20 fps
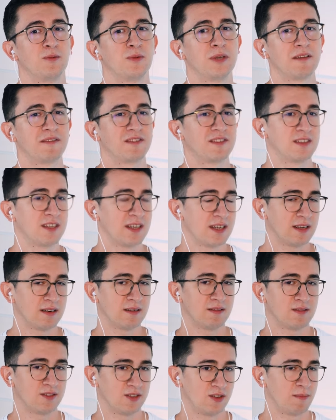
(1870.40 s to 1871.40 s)
we have
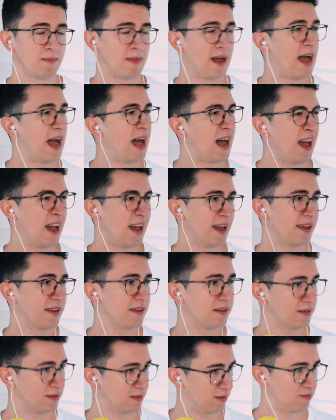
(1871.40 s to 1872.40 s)
seen some
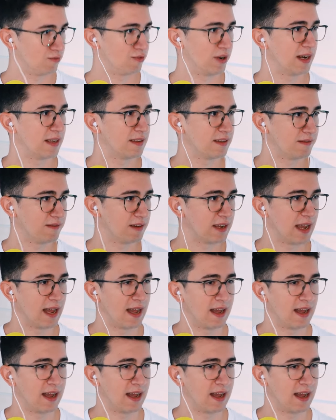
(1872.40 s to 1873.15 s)
relatively